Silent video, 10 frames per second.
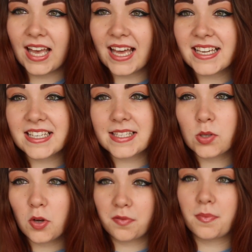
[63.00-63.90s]
and it
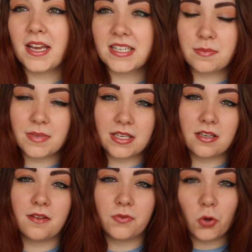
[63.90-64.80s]
sort of reminded me
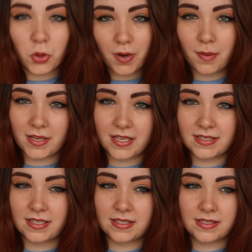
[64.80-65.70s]
of All the Right
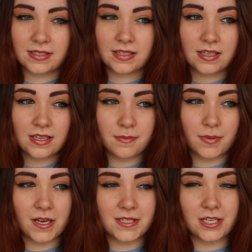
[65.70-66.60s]
Places
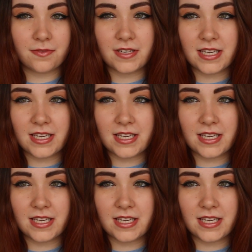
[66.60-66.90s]
by Jennifer